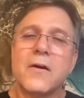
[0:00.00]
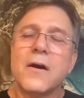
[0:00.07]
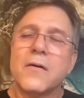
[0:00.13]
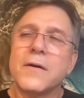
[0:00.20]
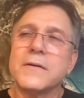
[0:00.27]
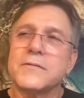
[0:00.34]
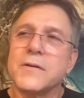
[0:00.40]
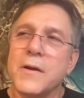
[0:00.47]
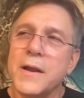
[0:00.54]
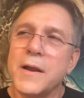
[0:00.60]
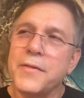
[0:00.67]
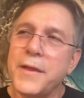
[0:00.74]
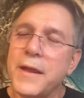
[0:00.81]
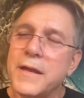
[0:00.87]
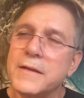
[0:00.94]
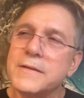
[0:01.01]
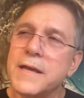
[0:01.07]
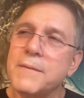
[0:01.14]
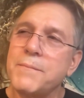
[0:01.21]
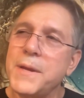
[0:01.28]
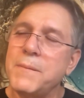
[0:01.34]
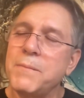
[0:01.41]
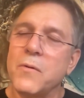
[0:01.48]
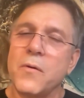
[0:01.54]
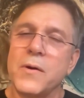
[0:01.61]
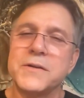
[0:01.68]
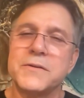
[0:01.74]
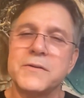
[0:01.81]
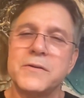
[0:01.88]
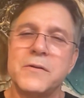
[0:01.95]
Well, so I think is that people
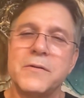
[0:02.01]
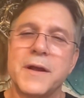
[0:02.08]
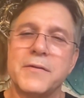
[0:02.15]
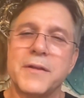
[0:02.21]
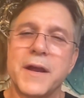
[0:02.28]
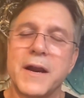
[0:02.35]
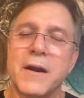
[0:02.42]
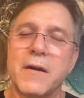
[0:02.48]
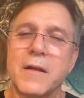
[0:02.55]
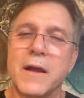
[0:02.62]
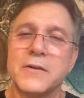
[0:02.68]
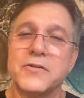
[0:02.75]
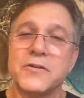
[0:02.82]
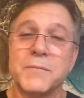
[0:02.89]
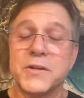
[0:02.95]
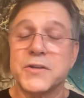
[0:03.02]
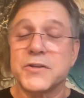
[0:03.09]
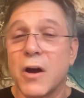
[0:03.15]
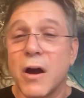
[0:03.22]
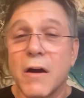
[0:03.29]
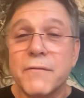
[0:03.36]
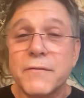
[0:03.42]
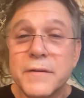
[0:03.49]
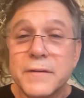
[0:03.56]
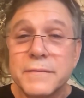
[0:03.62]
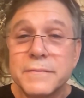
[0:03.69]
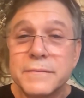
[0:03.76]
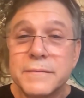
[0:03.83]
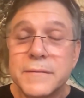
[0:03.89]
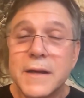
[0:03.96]
always knew that the hairline should be soft,
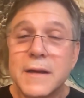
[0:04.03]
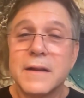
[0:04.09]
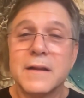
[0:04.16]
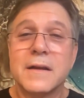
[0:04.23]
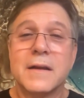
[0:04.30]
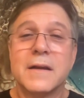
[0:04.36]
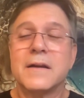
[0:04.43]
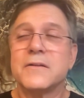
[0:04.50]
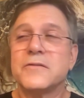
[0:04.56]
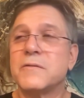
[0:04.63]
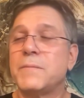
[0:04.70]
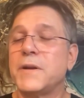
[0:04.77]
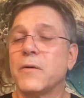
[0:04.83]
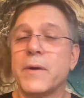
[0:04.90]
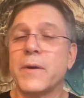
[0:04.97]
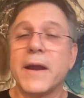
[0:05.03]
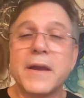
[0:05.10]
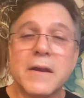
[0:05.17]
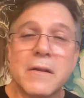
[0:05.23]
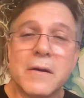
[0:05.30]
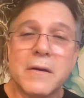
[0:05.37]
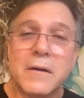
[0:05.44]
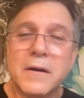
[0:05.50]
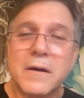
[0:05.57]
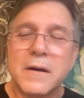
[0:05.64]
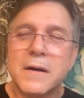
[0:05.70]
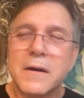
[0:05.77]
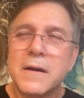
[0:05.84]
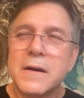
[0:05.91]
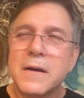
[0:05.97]
should be irregular,
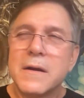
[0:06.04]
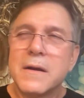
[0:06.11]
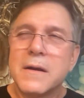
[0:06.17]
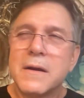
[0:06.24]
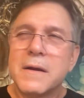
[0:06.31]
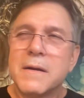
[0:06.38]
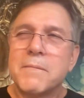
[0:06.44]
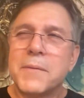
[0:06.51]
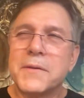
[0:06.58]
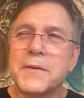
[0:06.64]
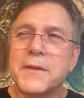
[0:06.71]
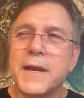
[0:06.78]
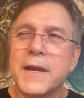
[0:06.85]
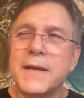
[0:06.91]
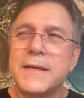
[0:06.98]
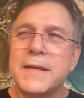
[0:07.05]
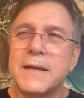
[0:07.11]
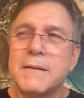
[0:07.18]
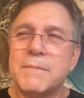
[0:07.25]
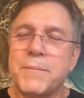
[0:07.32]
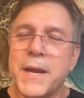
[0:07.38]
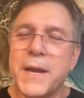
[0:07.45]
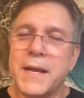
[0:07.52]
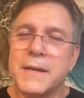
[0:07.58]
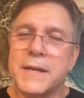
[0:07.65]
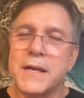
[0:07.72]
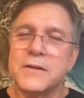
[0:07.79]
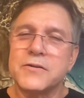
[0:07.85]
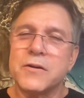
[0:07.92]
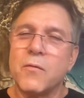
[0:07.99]
but they didn't pay
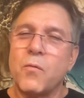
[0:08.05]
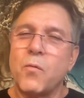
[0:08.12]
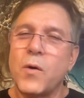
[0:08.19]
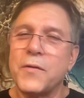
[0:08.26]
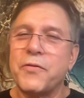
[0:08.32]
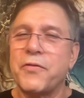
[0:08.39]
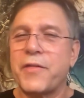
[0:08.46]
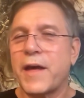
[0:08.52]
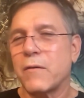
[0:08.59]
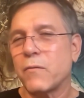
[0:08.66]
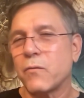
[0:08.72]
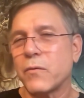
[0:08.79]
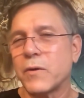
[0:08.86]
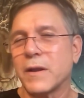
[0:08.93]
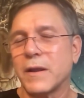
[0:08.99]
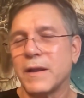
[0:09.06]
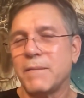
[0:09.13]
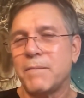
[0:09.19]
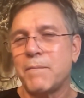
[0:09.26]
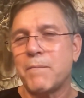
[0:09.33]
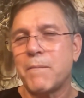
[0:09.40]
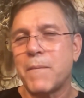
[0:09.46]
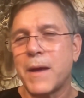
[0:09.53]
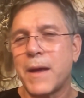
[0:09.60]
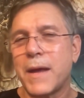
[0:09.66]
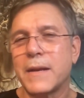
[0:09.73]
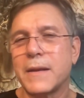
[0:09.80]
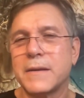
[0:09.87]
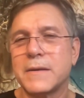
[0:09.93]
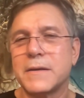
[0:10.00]
attention on what that really
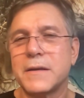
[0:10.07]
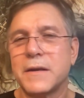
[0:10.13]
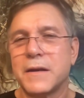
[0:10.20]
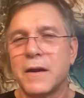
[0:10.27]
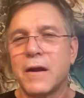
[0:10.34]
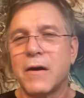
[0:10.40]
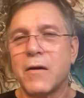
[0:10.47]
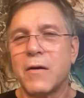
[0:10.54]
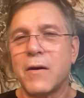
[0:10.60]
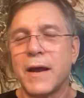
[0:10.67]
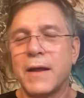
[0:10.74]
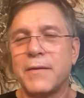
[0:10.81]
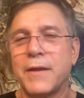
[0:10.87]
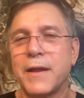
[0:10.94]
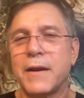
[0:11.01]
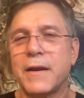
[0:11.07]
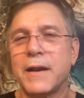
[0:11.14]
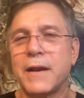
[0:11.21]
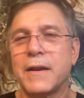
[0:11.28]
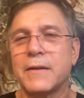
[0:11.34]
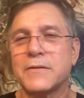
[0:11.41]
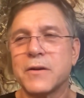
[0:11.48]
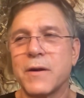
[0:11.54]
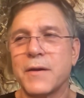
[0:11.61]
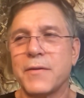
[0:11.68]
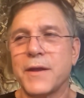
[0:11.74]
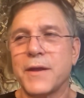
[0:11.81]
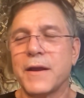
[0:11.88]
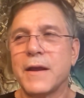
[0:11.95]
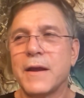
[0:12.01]
meant, and so I
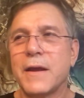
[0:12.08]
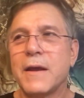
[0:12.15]
think